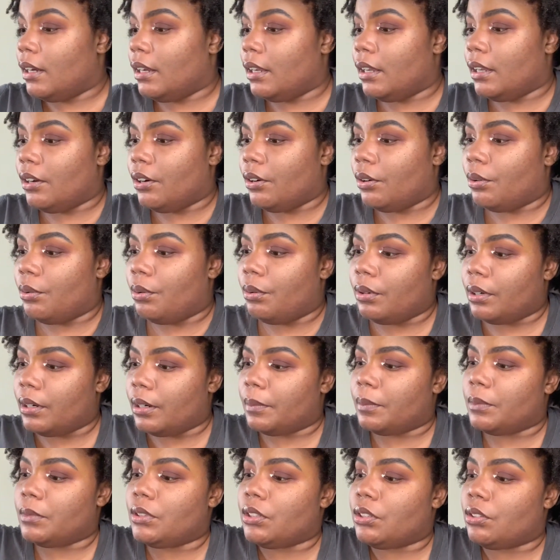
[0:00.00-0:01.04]
the inner corner.
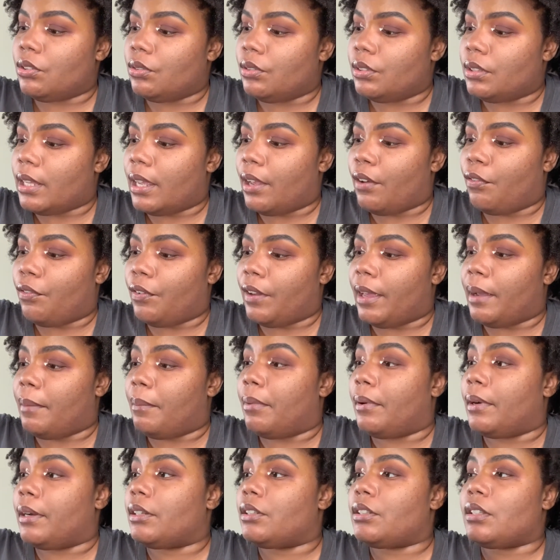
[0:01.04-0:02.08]
I'm just gonna take a flat
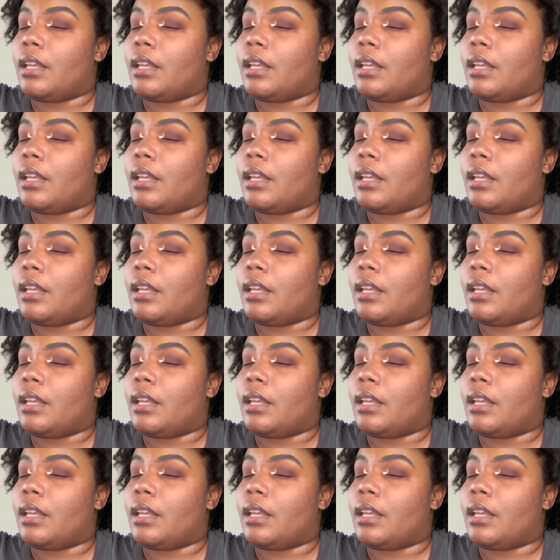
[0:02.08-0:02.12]
brush.